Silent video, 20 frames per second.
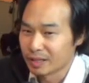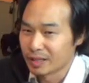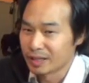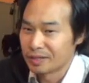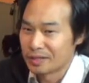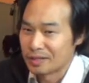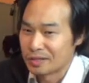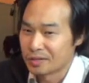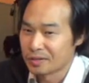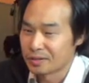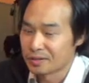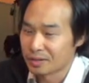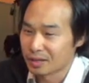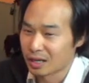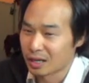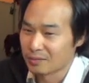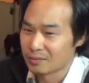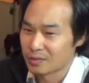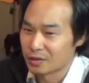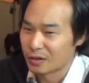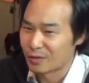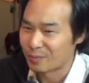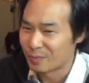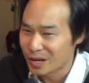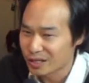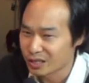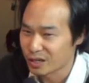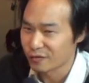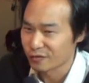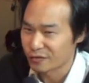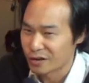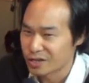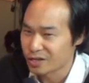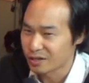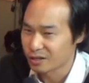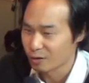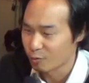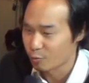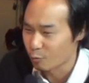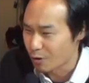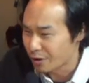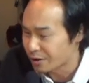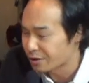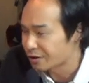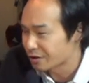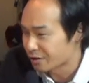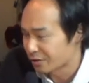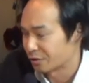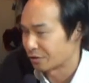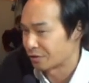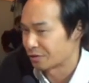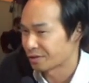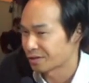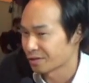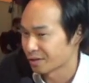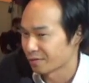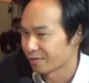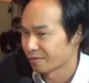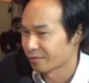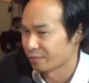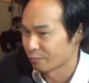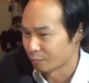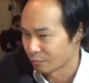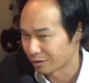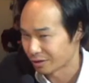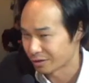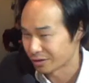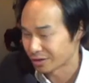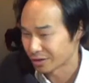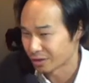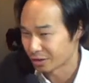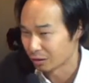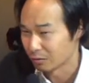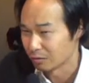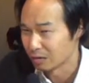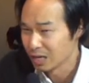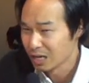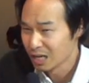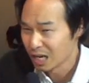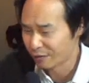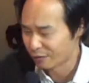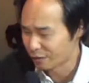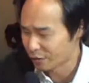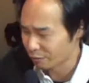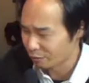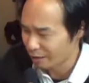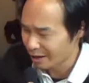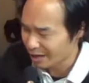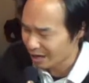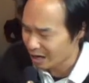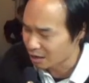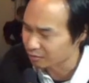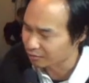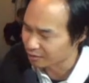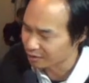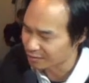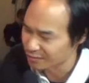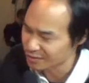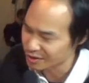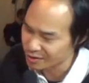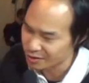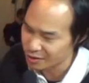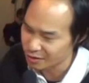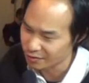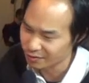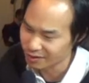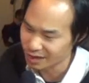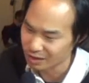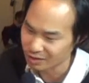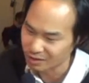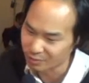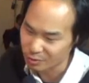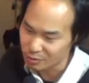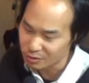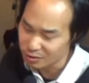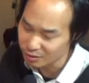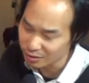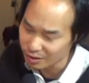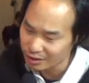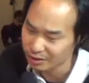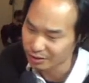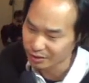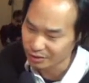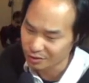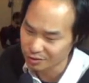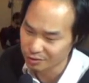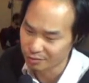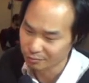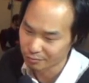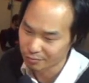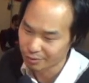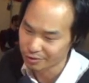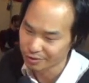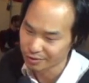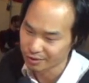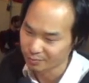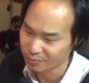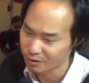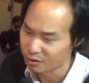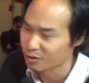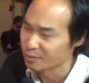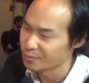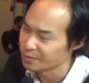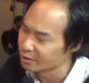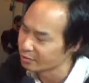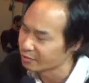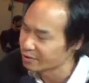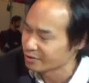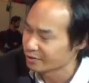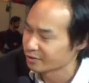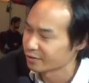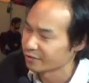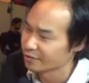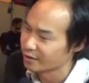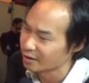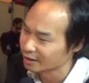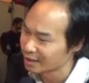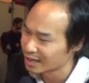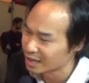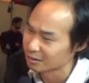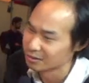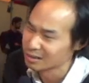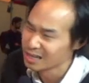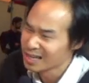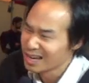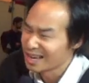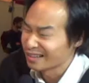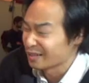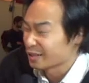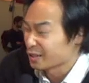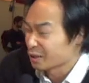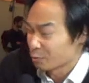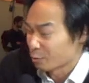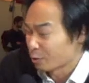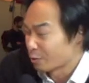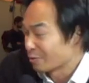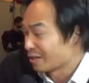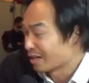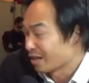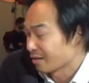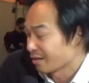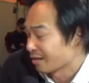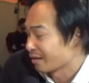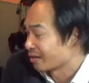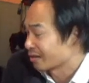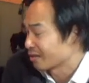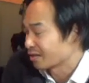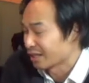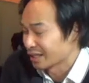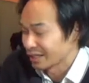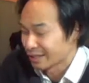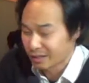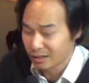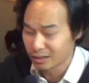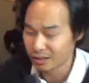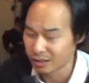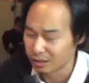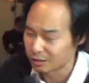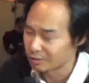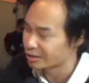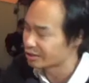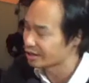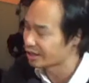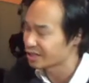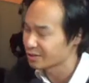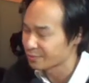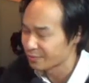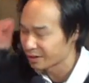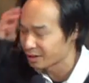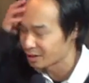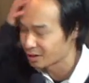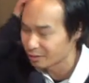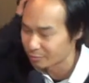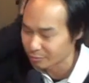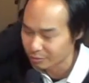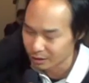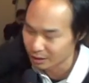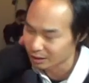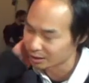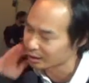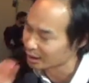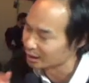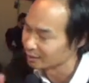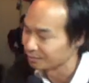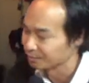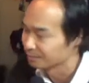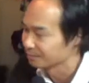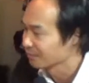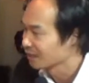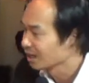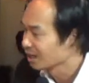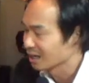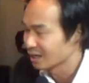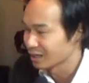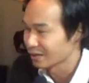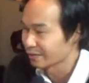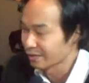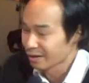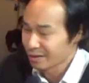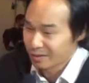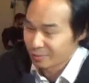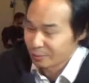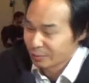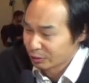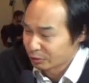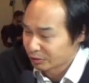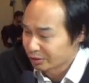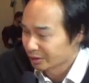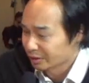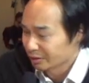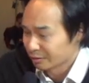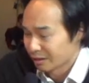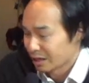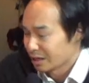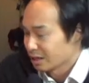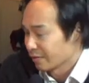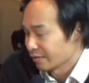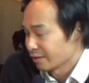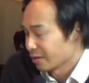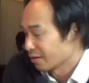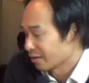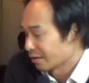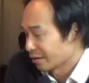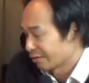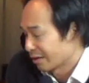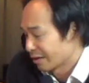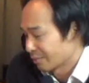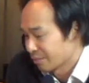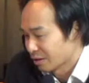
is sort of by definition a weird use of words. So if you write algorithms that sort of count the most likely use of words, then poems always sort of fall out. And this is where we get things like, you know, Shakespeare or any of the other Milton or any of the other great